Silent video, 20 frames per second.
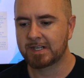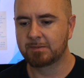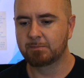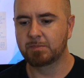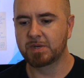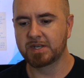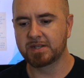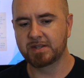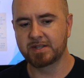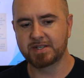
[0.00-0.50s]

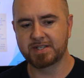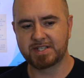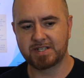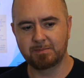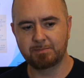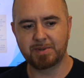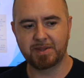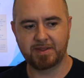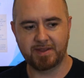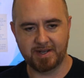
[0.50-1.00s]
But the
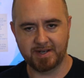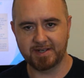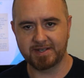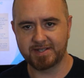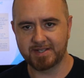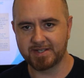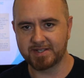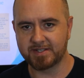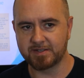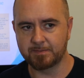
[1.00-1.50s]
sympathetic
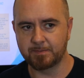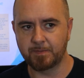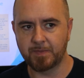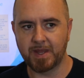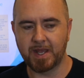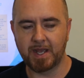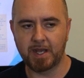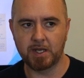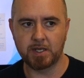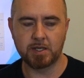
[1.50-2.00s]

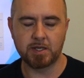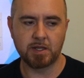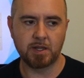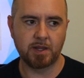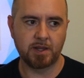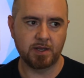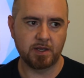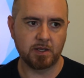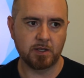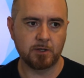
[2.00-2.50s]
system
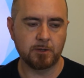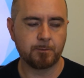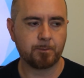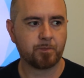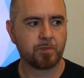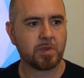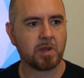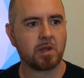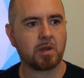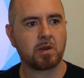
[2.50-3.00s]
and the
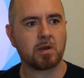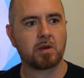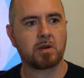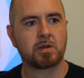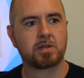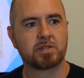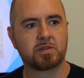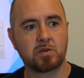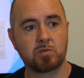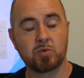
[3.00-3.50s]

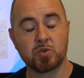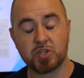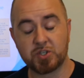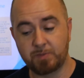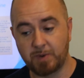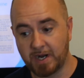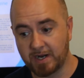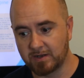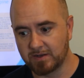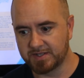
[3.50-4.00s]

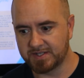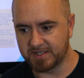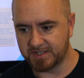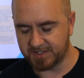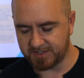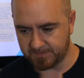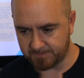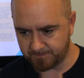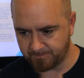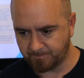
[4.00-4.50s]
cerebrospinal
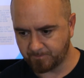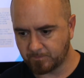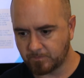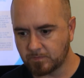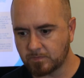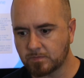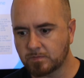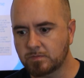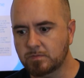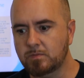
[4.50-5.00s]
system
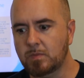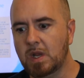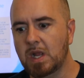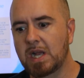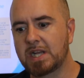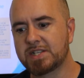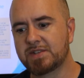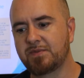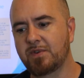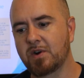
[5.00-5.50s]

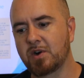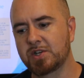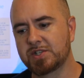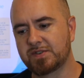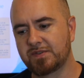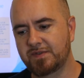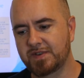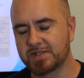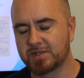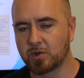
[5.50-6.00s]
as far
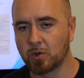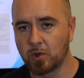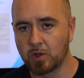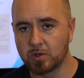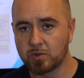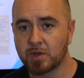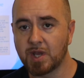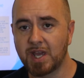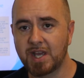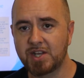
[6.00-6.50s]
as physical
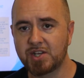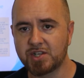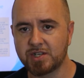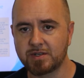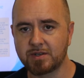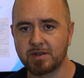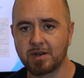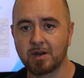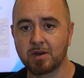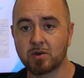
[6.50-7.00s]

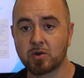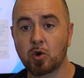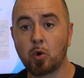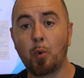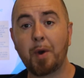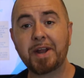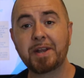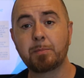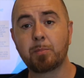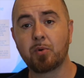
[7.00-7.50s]
location, are
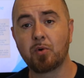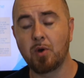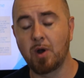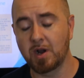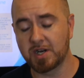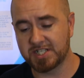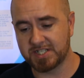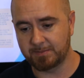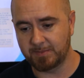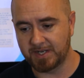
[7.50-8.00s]
quite
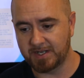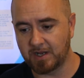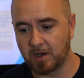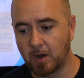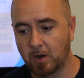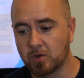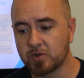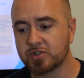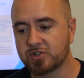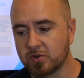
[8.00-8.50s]
proximate,
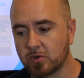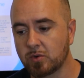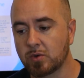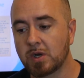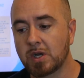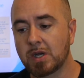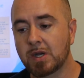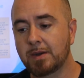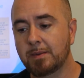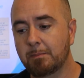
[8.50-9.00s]

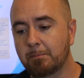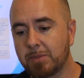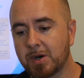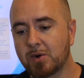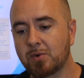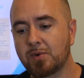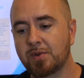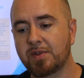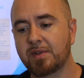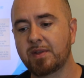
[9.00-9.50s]
also
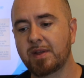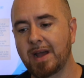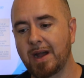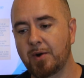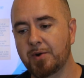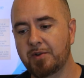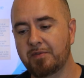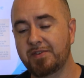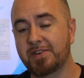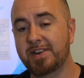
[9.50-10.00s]
both
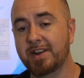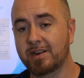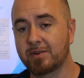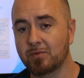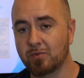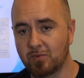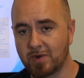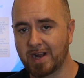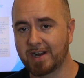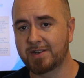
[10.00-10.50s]
out of
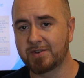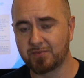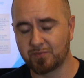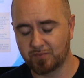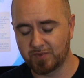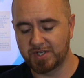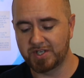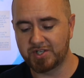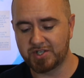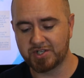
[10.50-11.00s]
direct
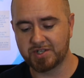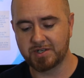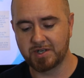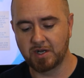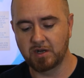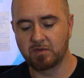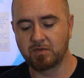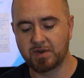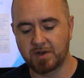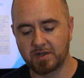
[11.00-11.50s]
reach
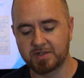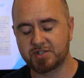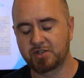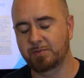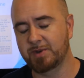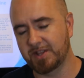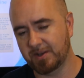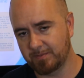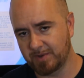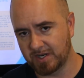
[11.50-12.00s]
of an
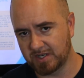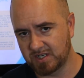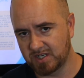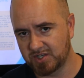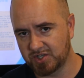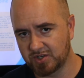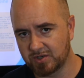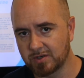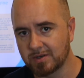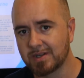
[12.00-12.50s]
osteopathic
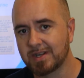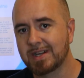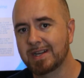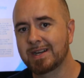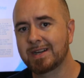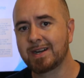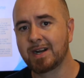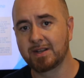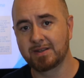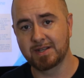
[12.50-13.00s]
practitioner,
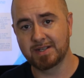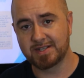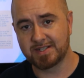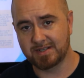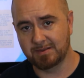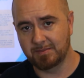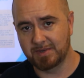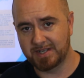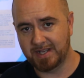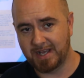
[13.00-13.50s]
unless
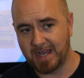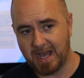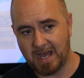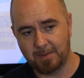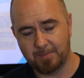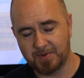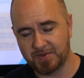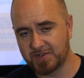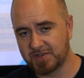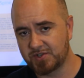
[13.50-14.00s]
somebody
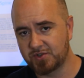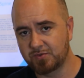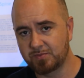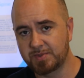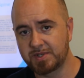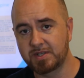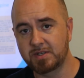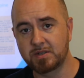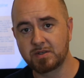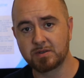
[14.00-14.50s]
happens to
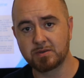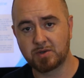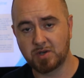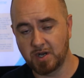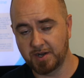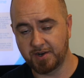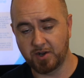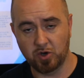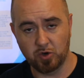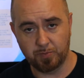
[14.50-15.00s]
be
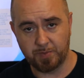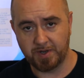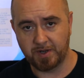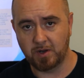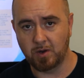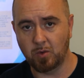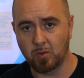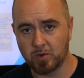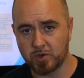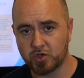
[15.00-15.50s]
cut
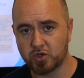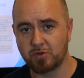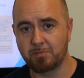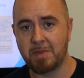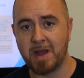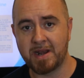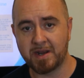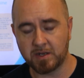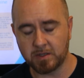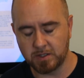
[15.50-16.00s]
open or
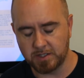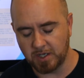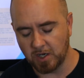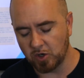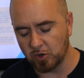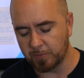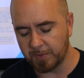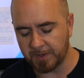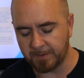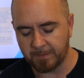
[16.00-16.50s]
traumatically
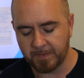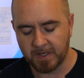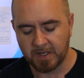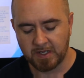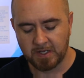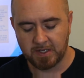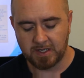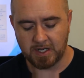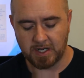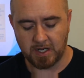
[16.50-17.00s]
open.
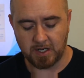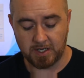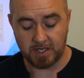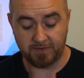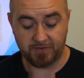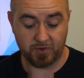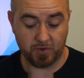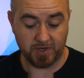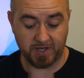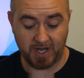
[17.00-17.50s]
Uh,
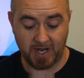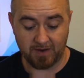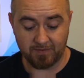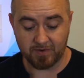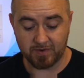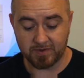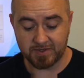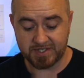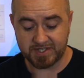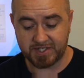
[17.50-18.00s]
if you can
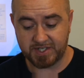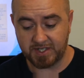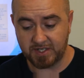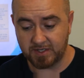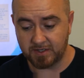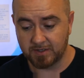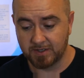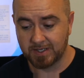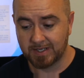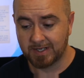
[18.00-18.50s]
ever
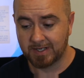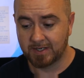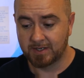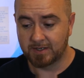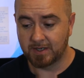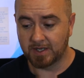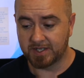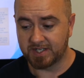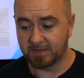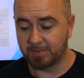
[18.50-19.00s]
see
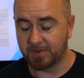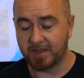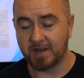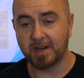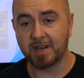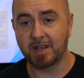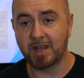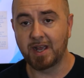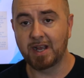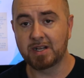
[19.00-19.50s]
a
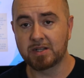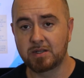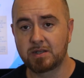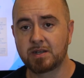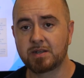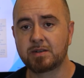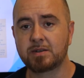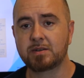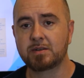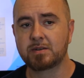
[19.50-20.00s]
sympathetic
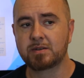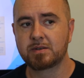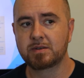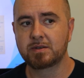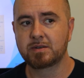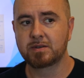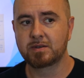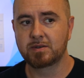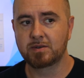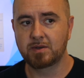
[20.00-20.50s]
ganglion
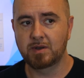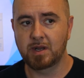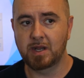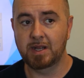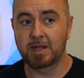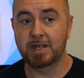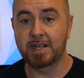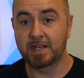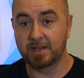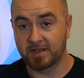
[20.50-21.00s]

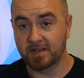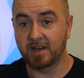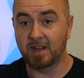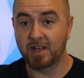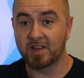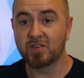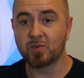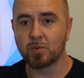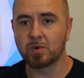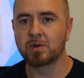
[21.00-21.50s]
in
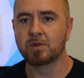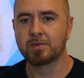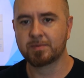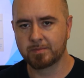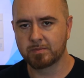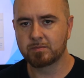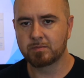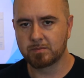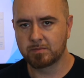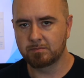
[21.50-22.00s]
today's
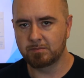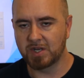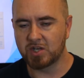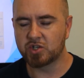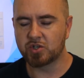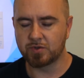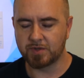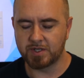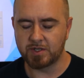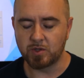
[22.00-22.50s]
world, make
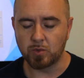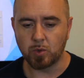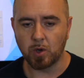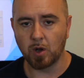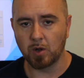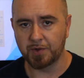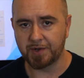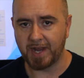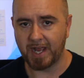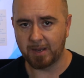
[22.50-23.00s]
sure that you
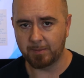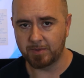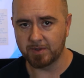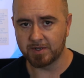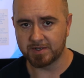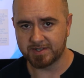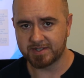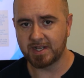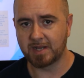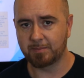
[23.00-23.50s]
call an
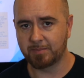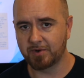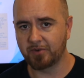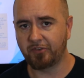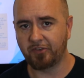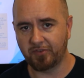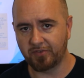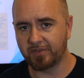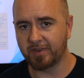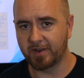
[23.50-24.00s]
ambulance. That
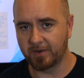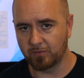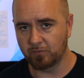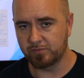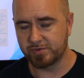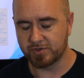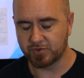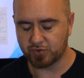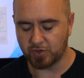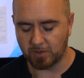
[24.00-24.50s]
person's in
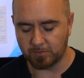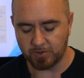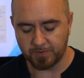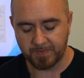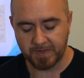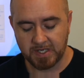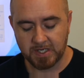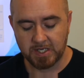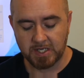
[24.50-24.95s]
real trouble.